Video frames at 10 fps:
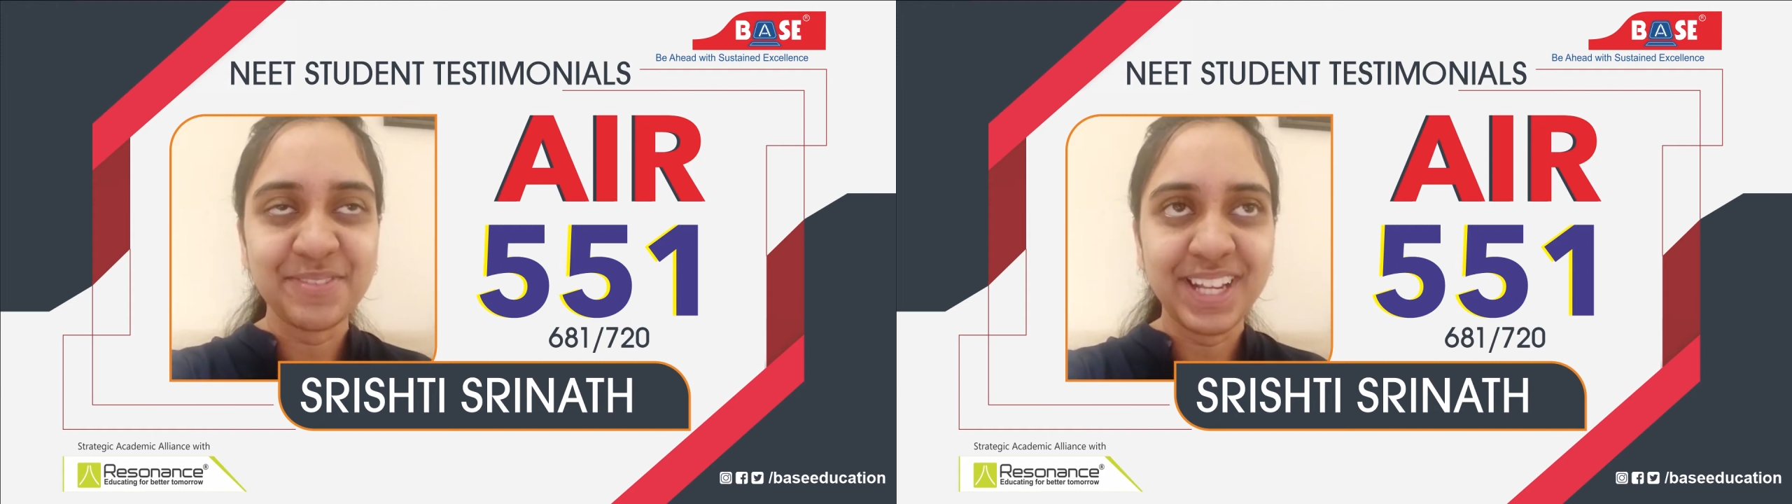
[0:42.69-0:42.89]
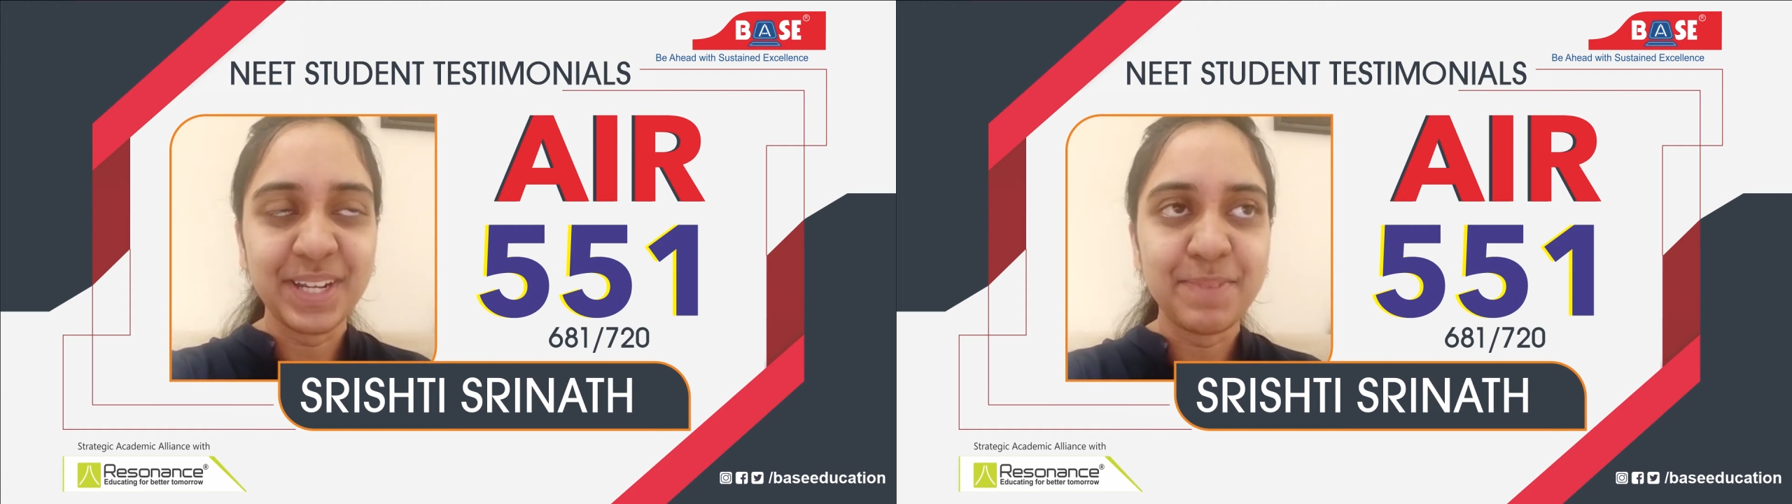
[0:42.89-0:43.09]

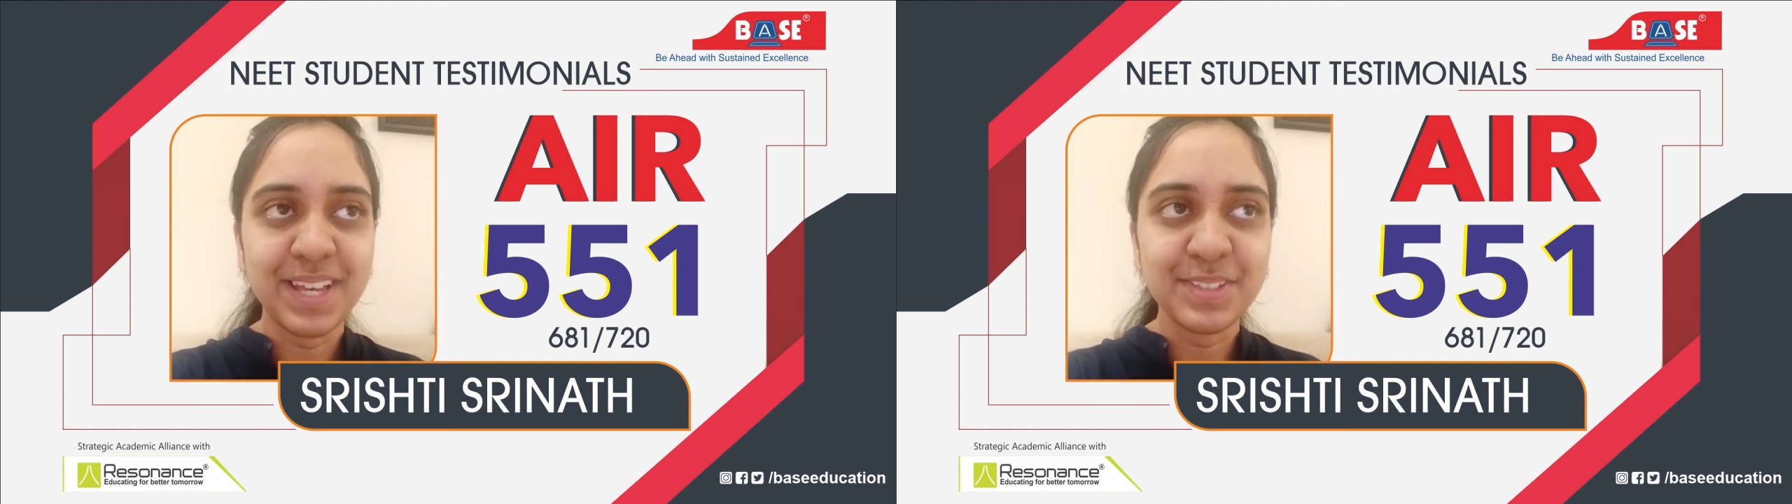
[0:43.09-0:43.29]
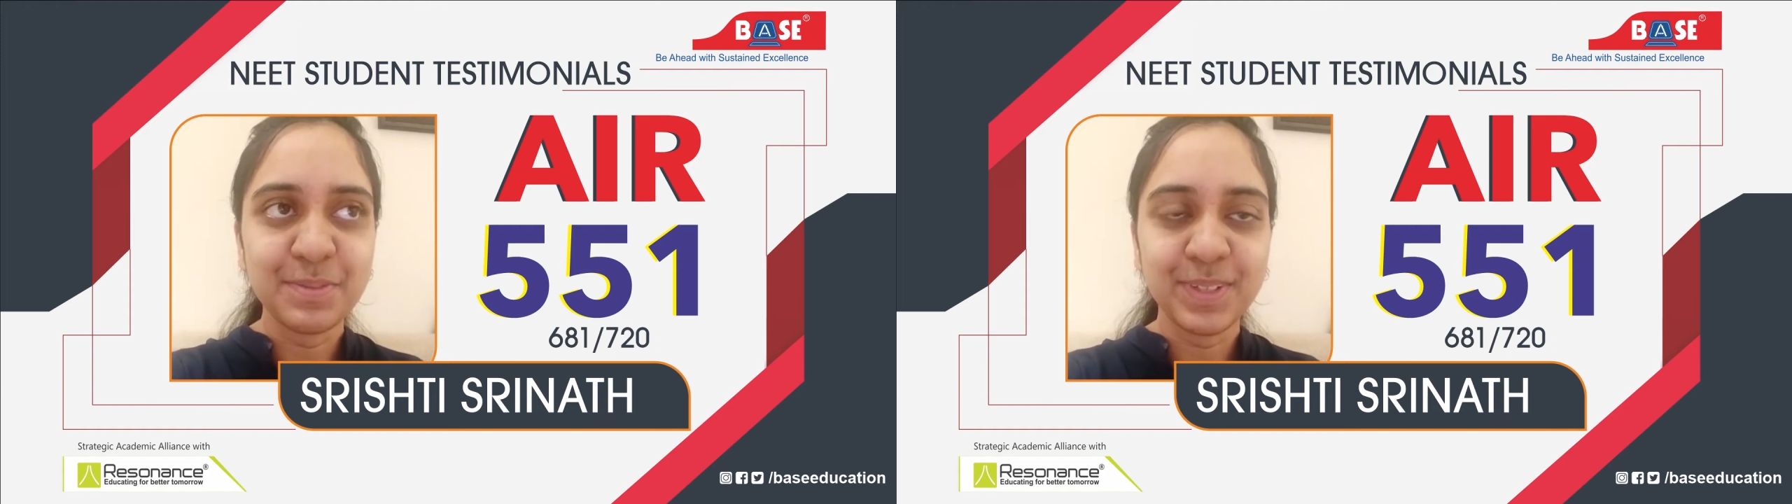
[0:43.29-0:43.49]
very
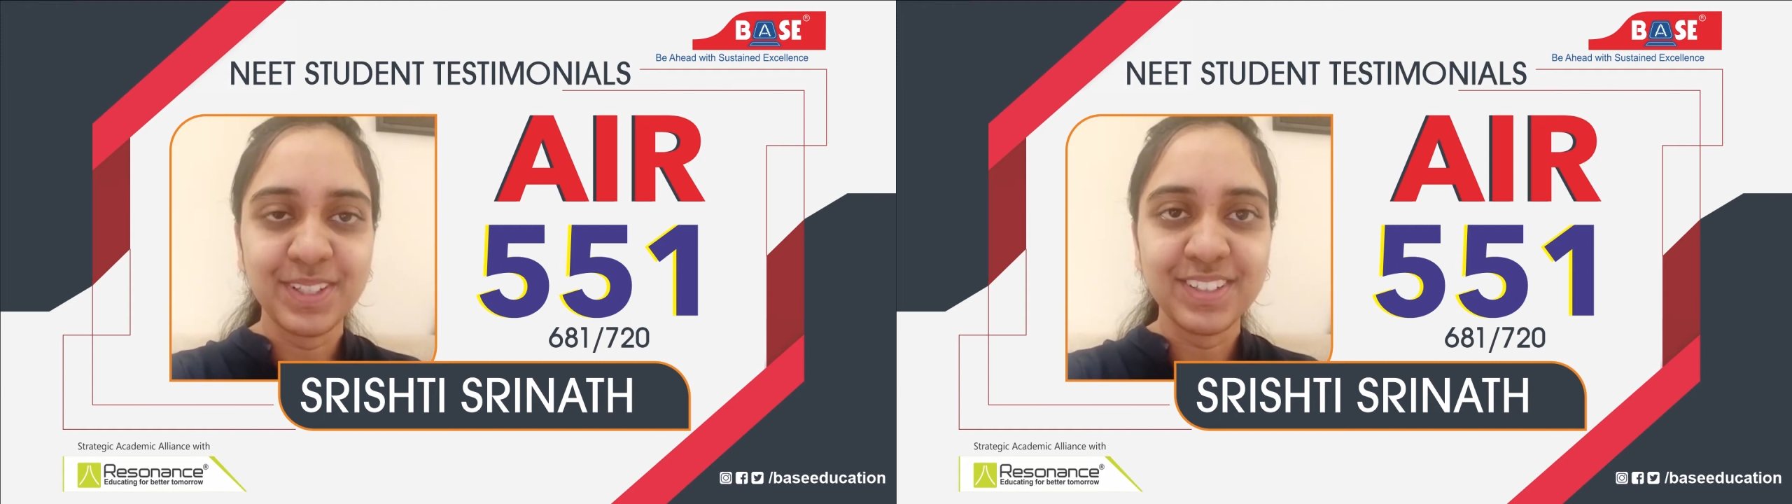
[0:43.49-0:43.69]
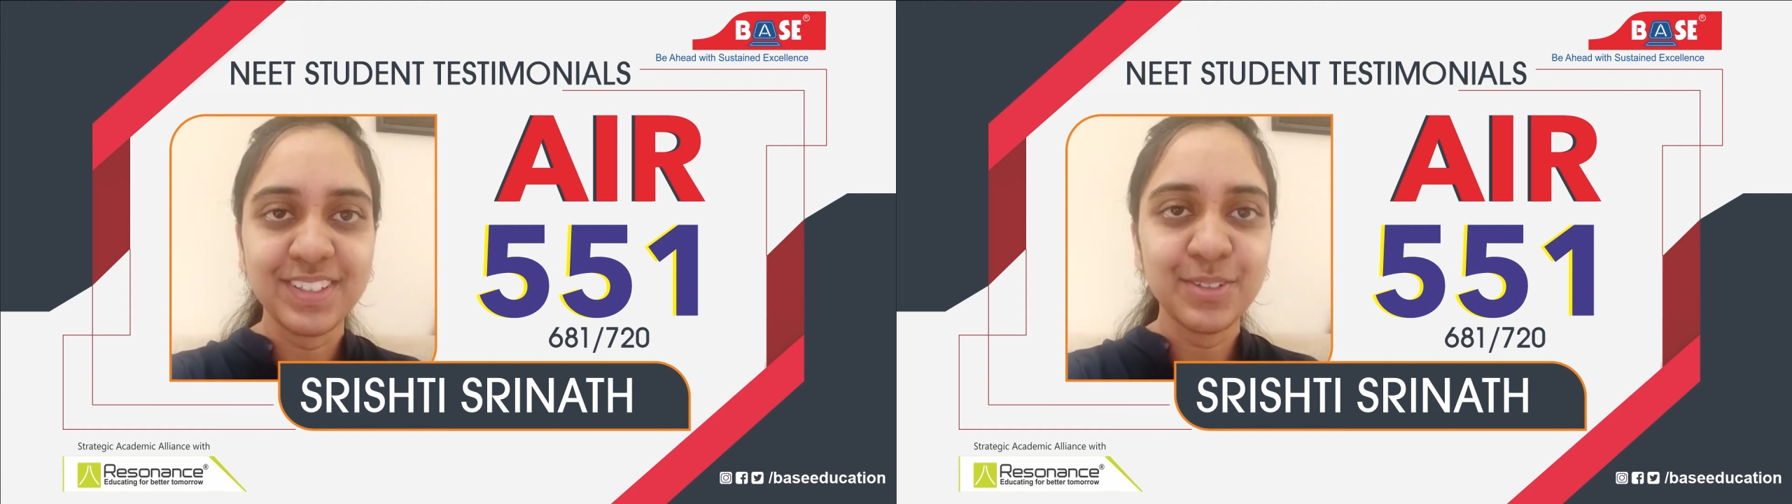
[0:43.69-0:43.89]
best
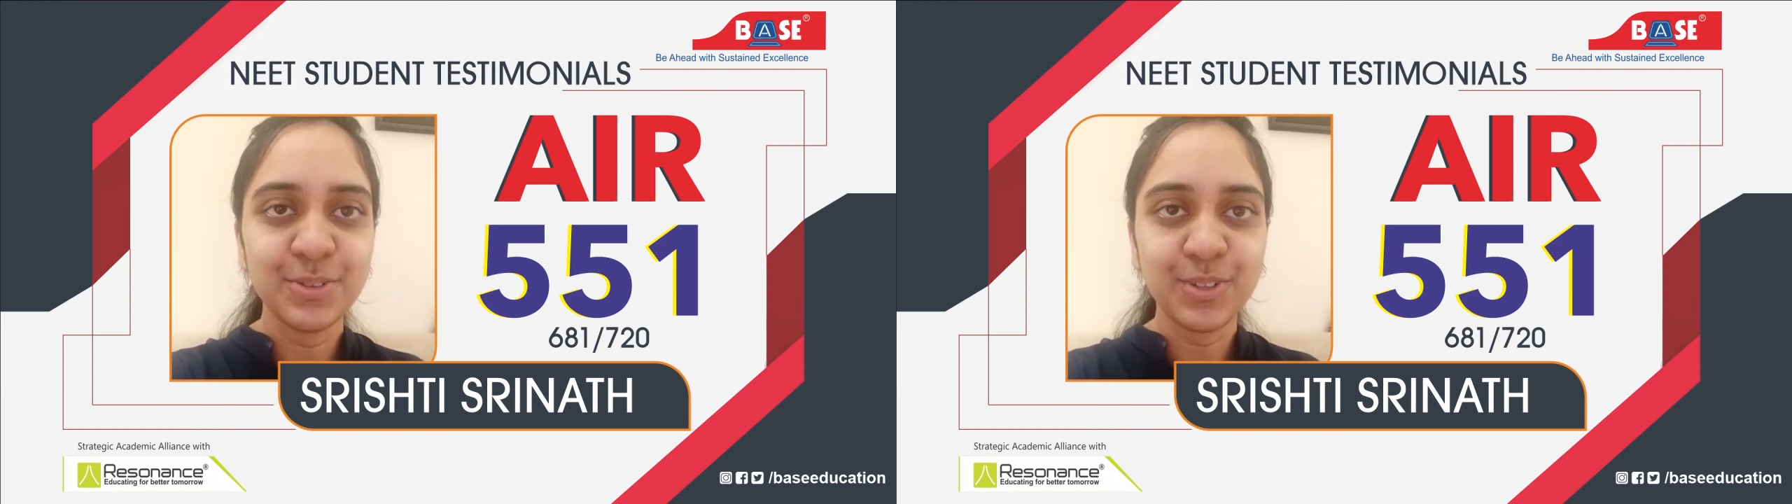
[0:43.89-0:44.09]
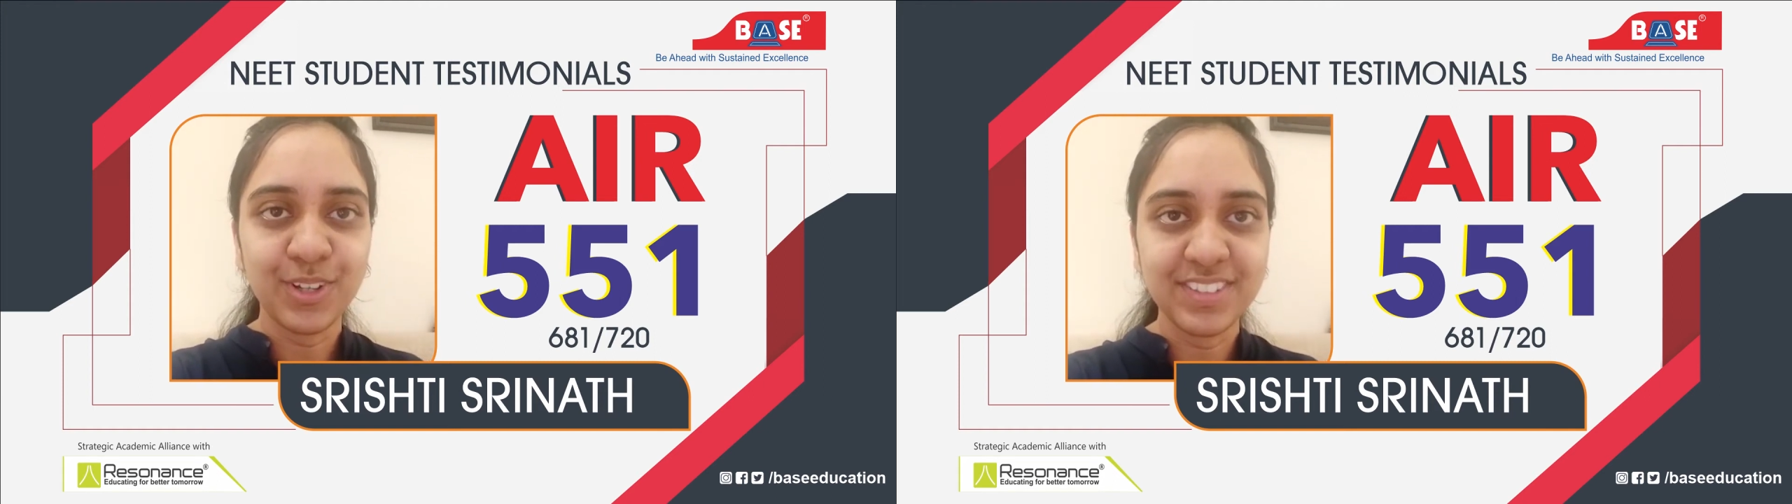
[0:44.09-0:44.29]
peers who
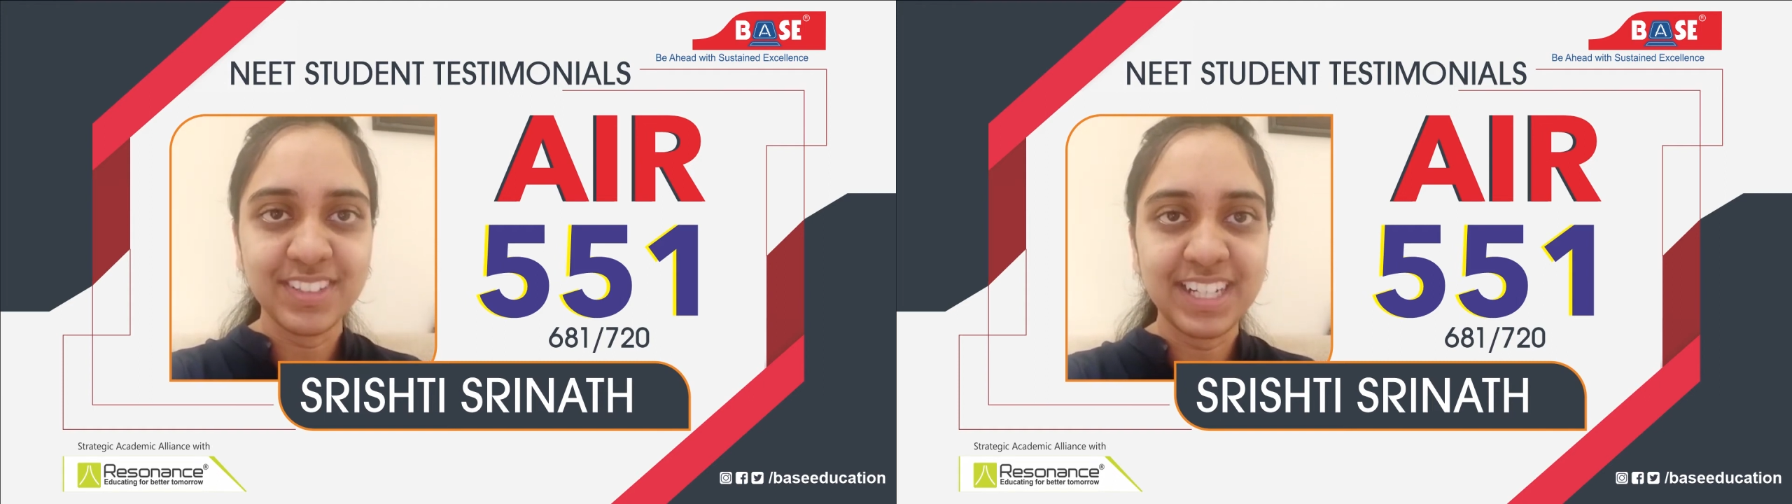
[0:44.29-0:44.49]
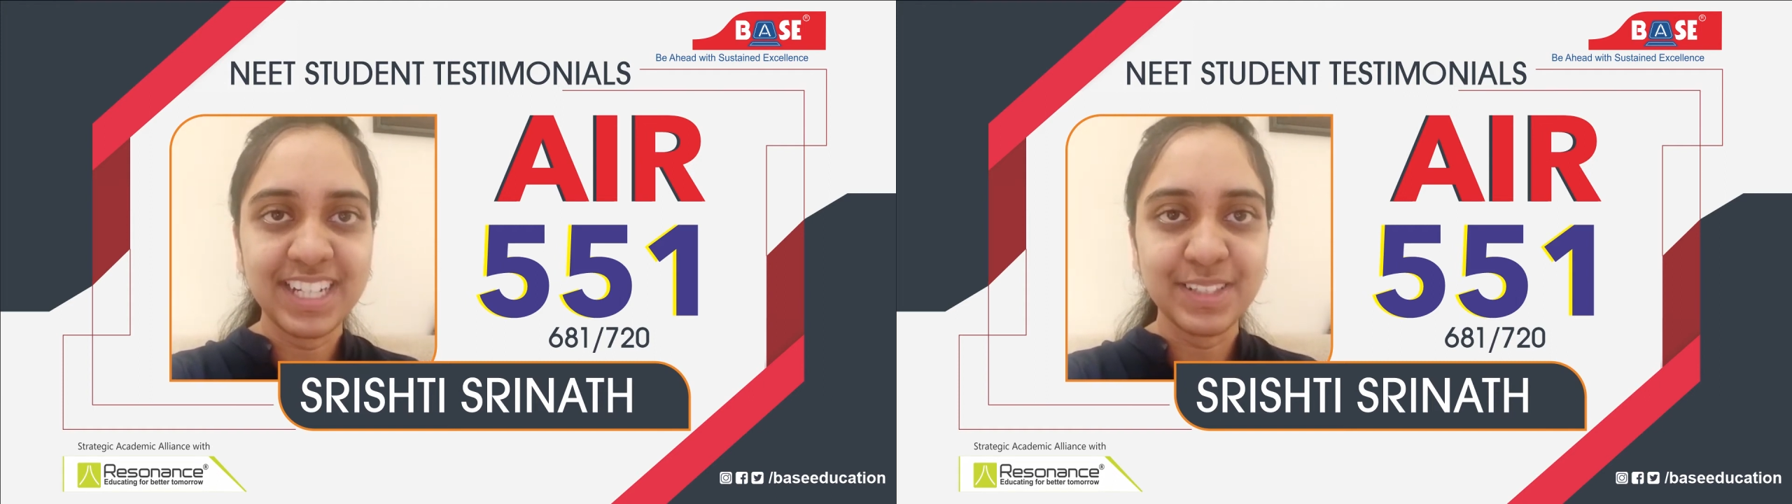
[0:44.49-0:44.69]
constantly